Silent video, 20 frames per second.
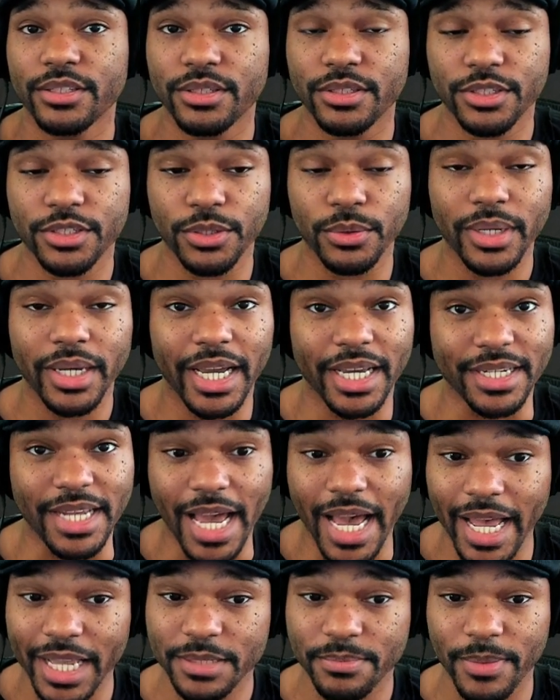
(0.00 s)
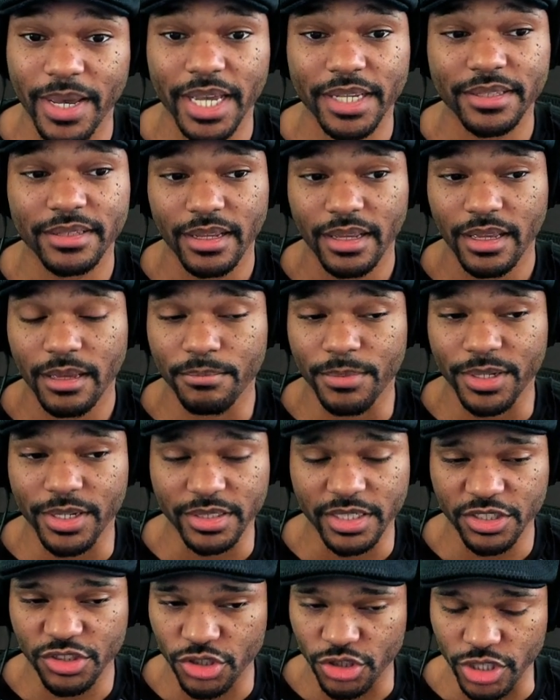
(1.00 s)
two-hand aspect,
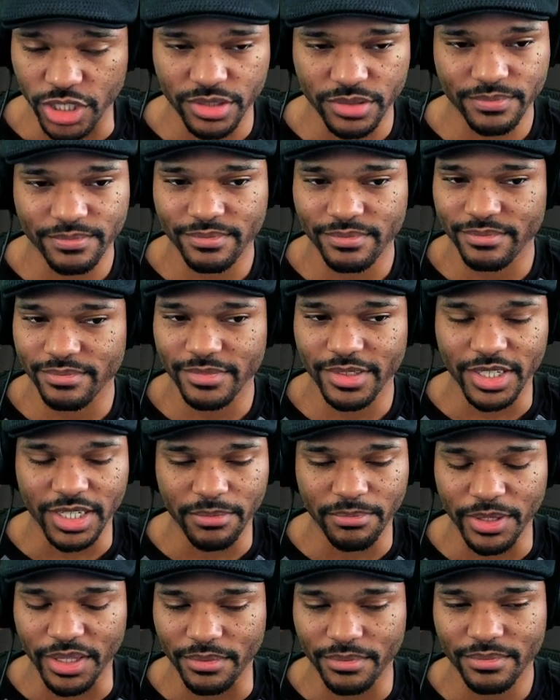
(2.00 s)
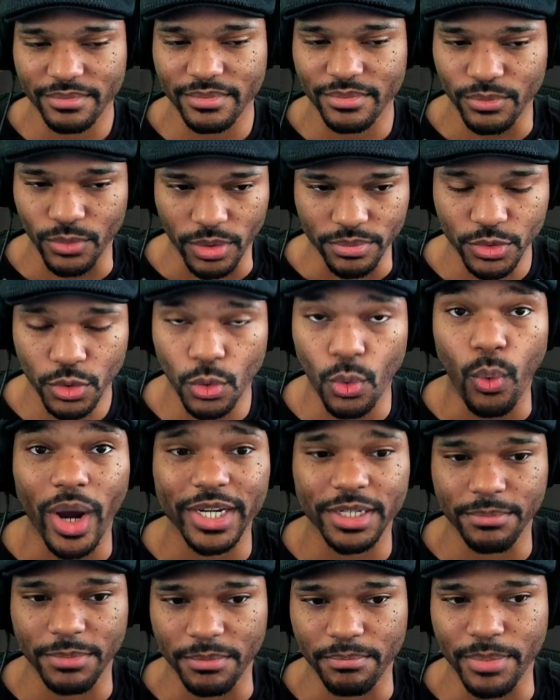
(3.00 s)
because it's just going to be, well,
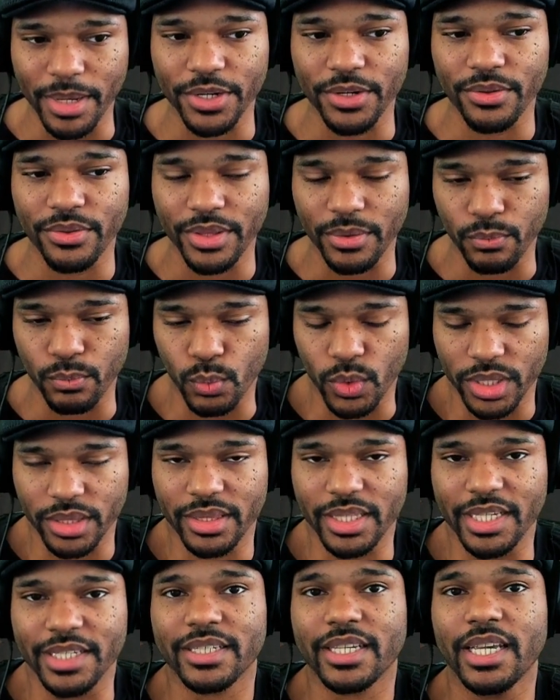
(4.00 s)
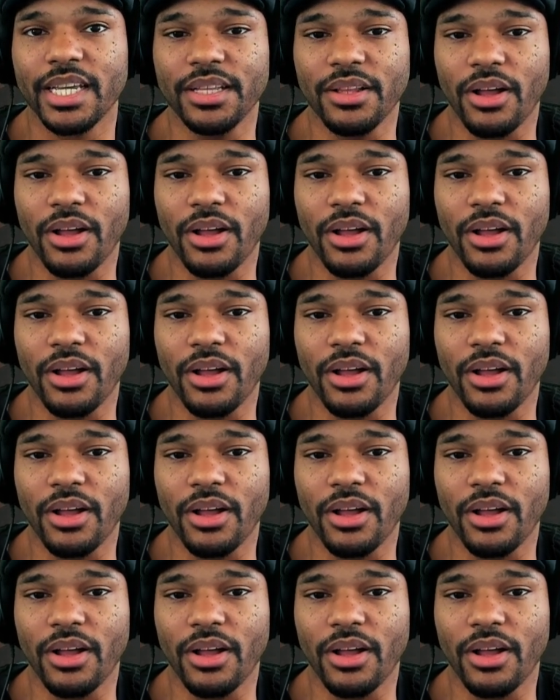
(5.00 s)
quite a bit better than what this can